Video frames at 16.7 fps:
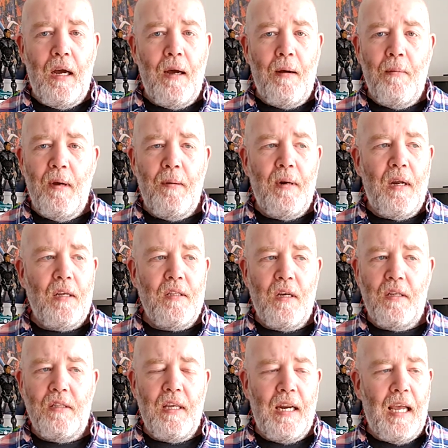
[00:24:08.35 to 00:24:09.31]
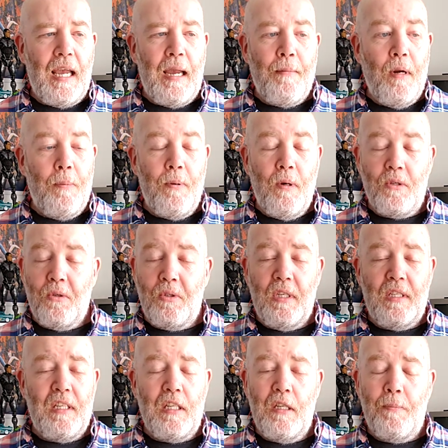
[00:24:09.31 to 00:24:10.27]
I don't know how many puzzles
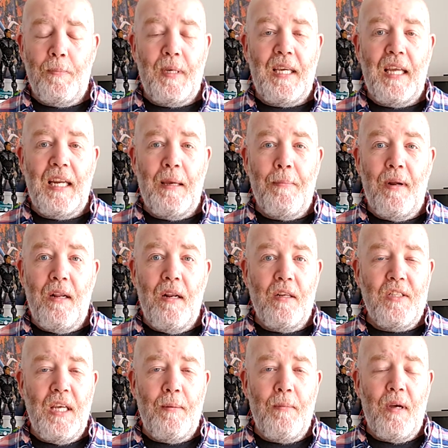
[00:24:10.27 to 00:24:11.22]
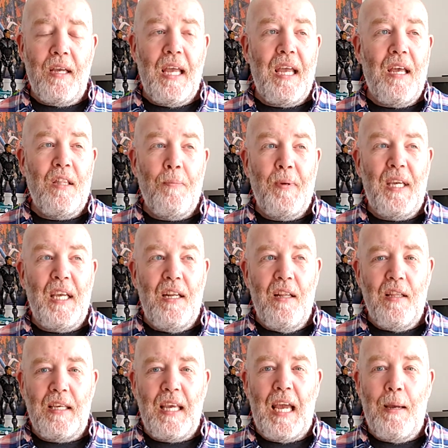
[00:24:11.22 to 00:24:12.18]
they did at the beginning, but it seemed like at the
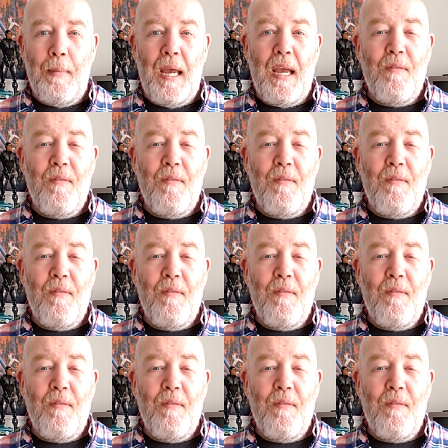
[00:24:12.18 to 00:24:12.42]
beginning of the game,